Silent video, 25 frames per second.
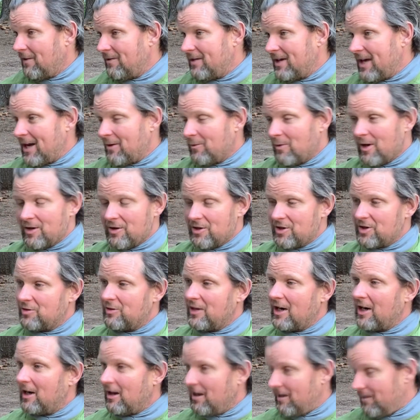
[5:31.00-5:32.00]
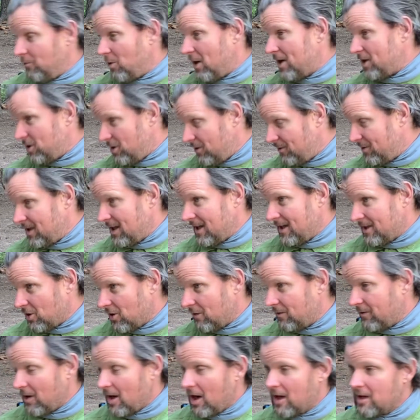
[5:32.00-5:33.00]
the Eight Wonders Trail of what you've seen so
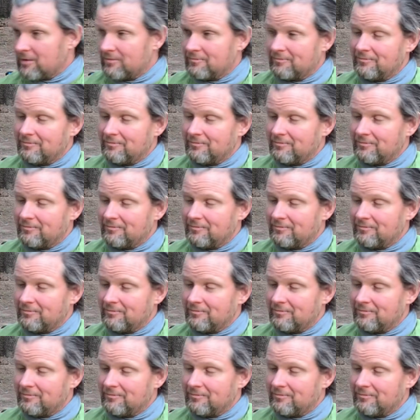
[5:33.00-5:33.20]
far?